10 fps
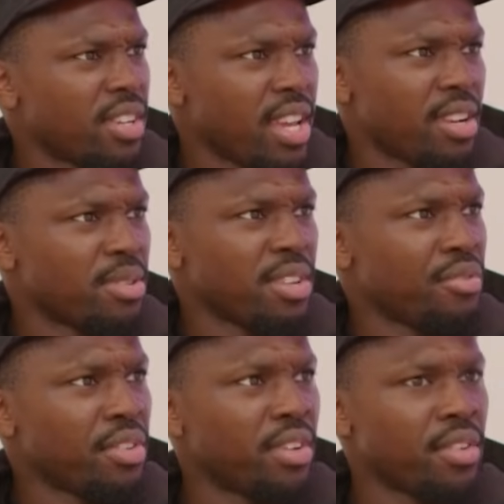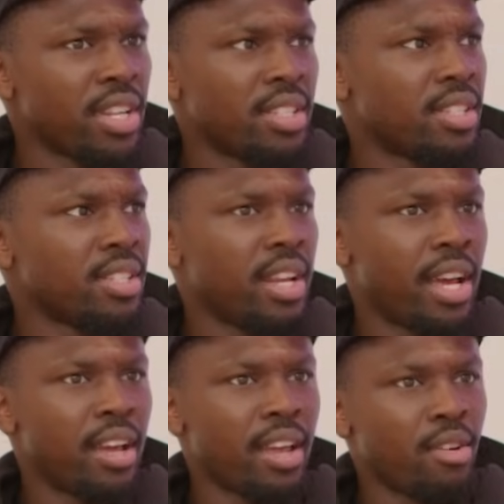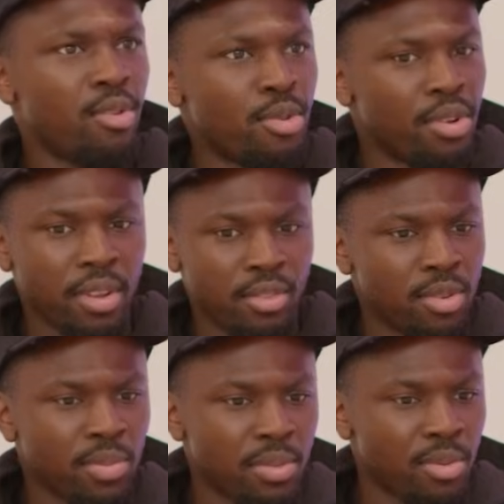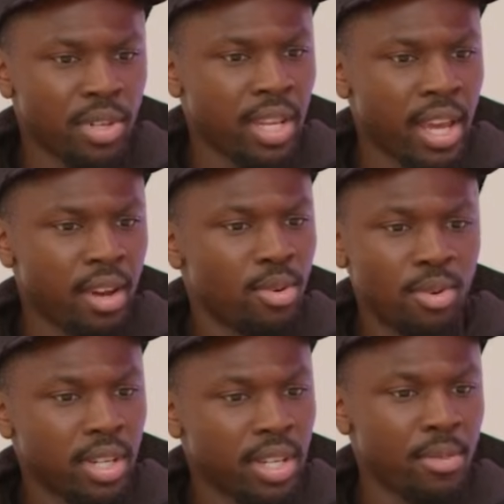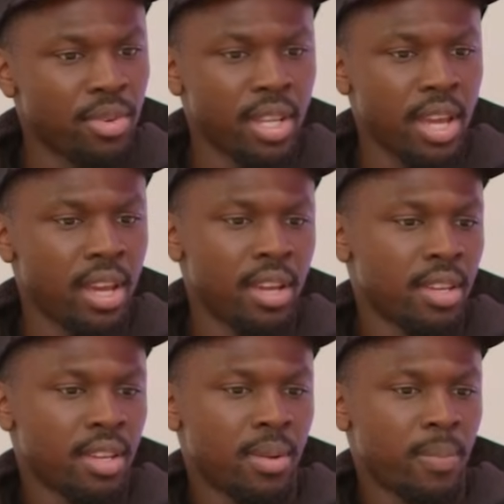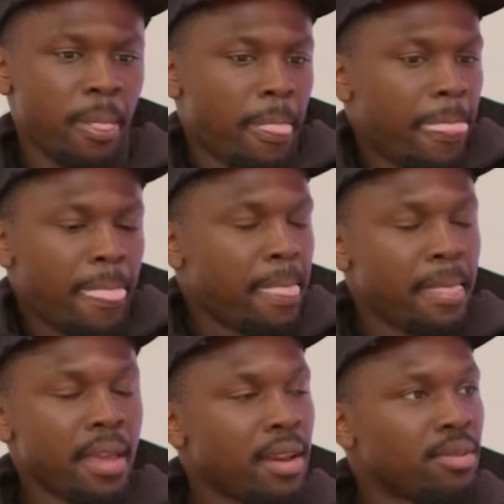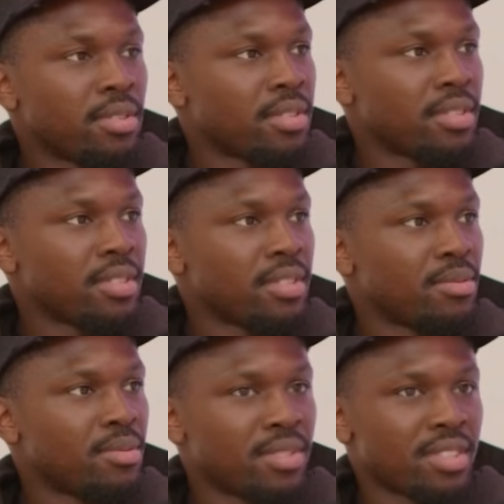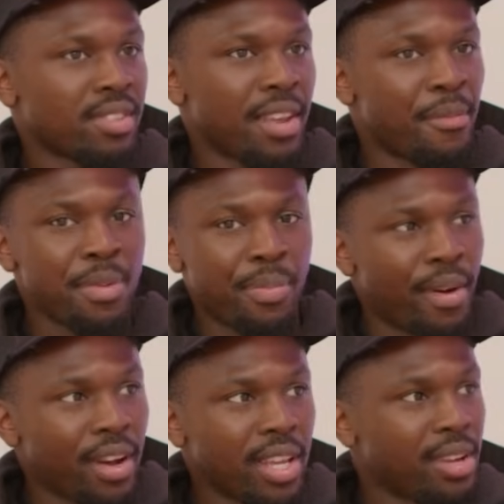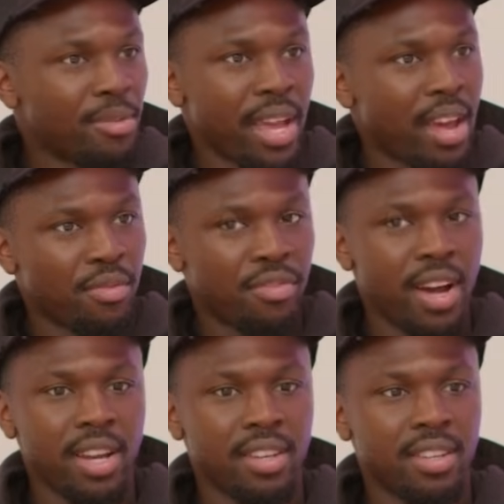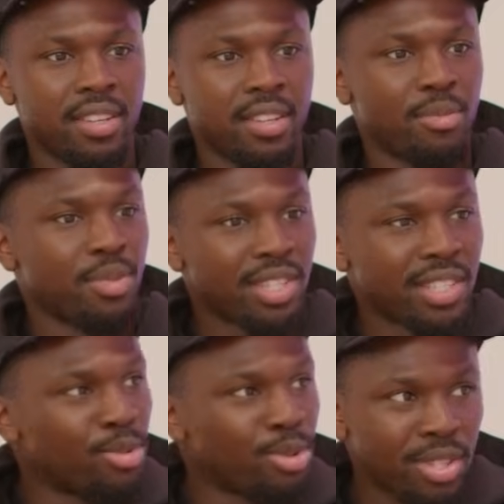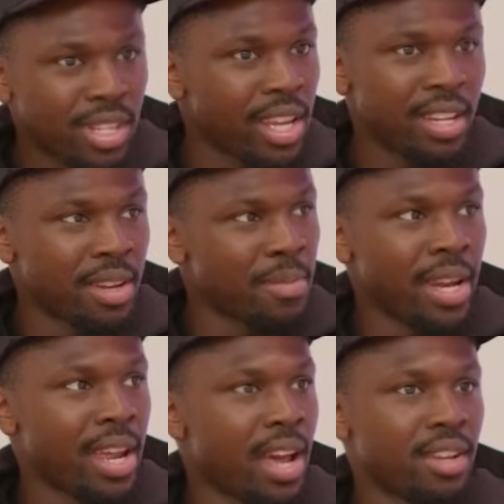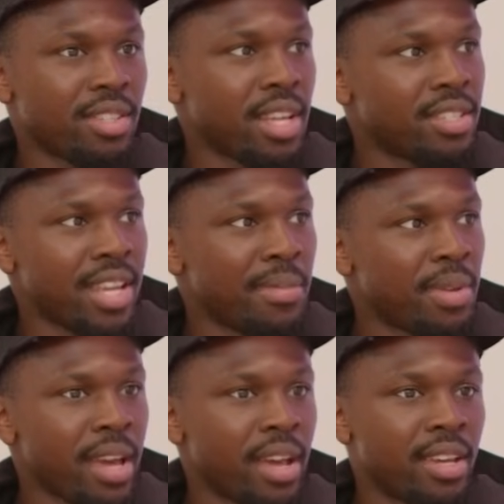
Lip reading: There was nothing crazy. Like all the groomsmen were there. All of them were there. Yeah, it was just, and we partied and we had fun, and we all stayed at the manor house that same night.